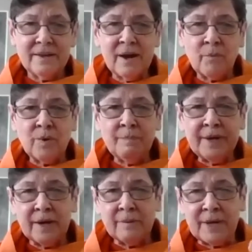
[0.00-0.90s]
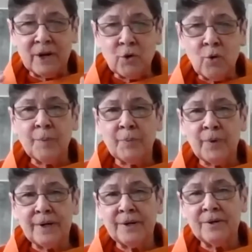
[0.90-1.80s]
that we become
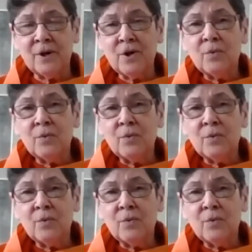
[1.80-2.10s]
incorporated